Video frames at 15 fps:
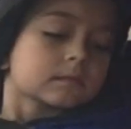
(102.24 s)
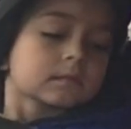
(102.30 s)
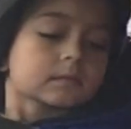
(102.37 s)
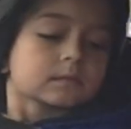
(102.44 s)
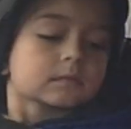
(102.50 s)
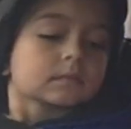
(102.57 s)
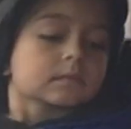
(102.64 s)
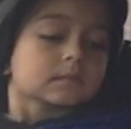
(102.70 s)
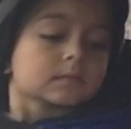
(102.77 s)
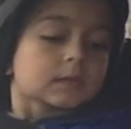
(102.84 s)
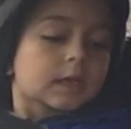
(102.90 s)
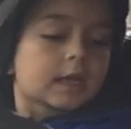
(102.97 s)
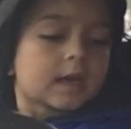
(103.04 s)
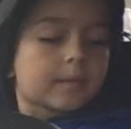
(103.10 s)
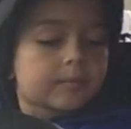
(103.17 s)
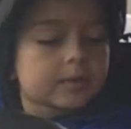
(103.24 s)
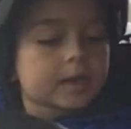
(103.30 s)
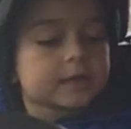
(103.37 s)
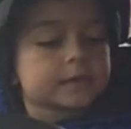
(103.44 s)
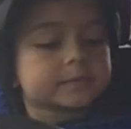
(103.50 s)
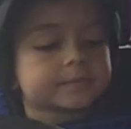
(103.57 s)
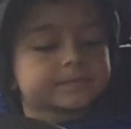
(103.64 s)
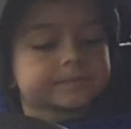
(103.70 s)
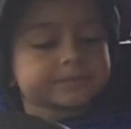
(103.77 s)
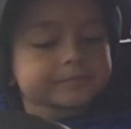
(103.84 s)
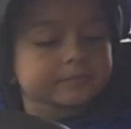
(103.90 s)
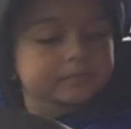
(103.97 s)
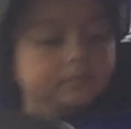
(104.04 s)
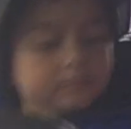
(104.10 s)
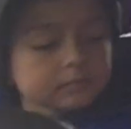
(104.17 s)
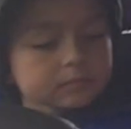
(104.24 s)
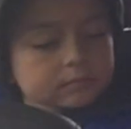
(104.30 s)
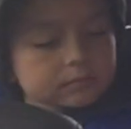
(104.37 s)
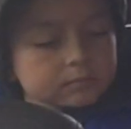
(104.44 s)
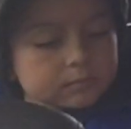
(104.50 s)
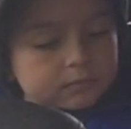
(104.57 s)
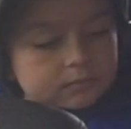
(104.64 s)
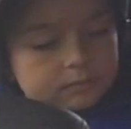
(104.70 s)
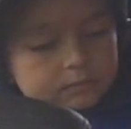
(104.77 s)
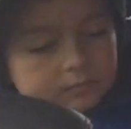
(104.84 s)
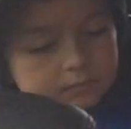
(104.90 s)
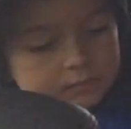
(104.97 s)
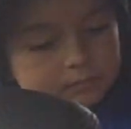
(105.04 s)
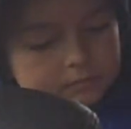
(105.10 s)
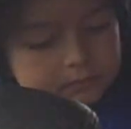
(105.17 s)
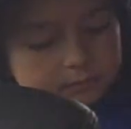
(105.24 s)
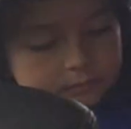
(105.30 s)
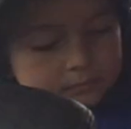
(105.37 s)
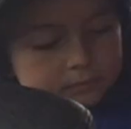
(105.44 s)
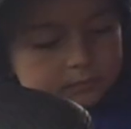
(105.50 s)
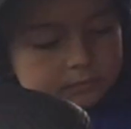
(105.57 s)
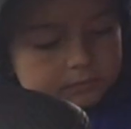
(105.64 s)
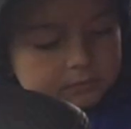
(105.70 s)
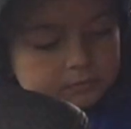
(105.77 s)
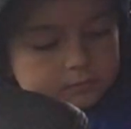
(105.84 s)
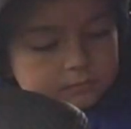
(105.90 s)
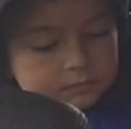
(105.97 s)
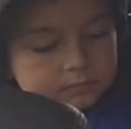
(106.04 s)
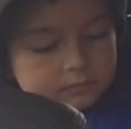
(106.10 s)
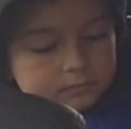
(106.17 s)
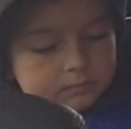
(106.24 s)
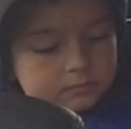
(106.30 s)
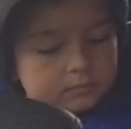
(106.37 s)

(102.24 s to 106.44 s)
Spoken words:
(not speaking)